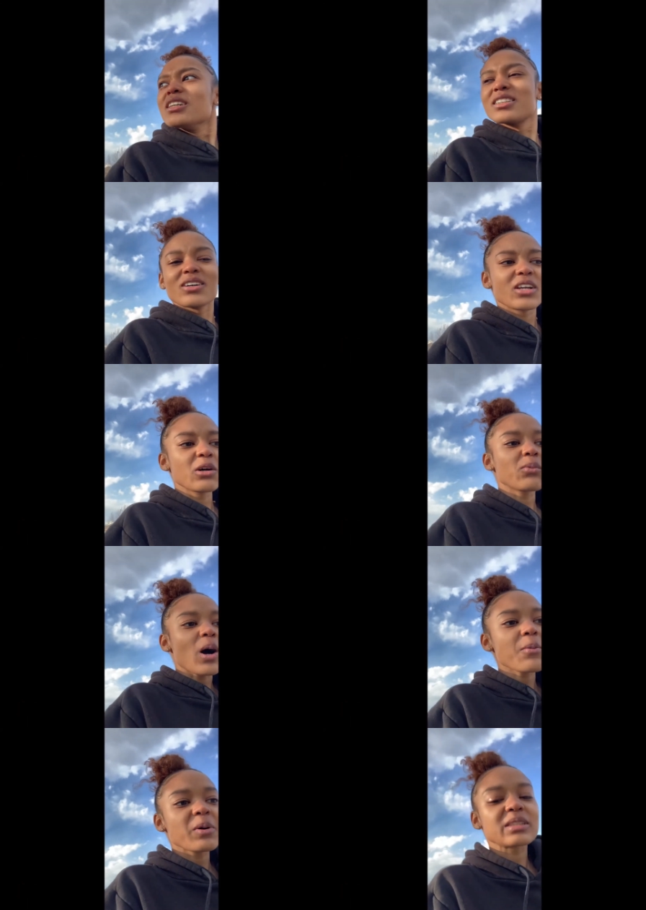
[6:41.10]
So he'll
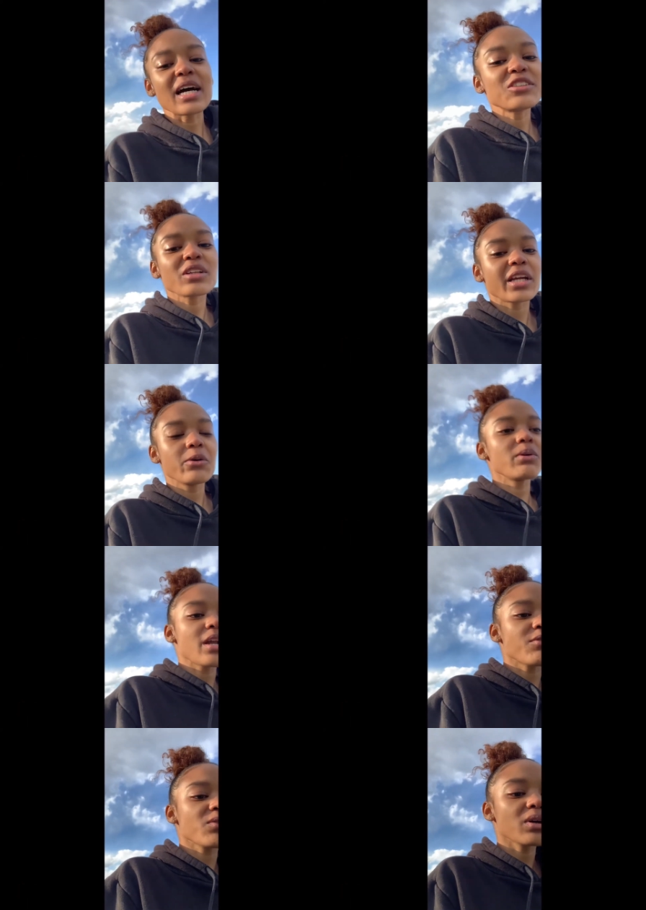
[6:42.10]
walk beside you. Like he will
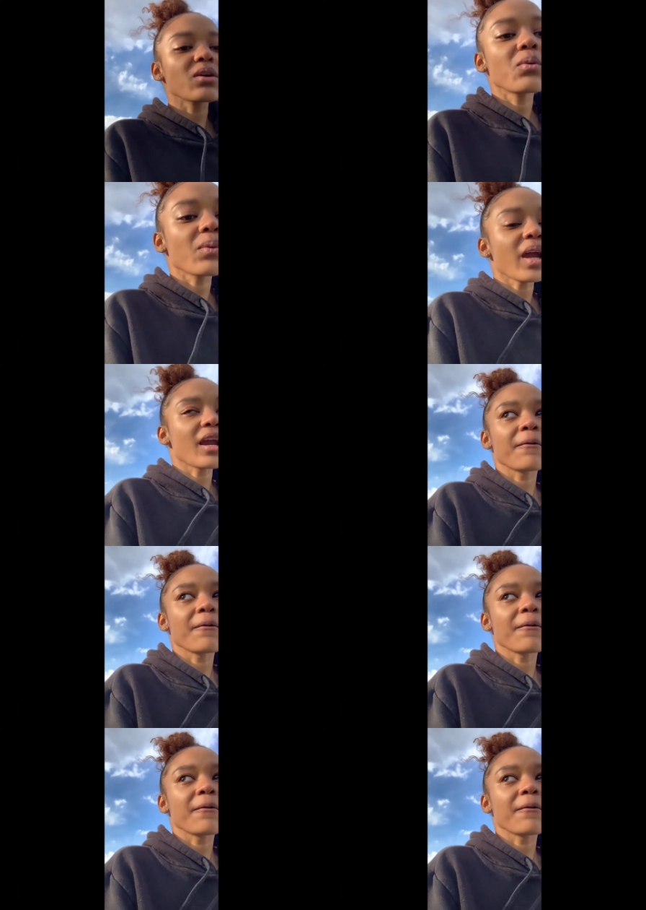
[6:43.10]
never run away.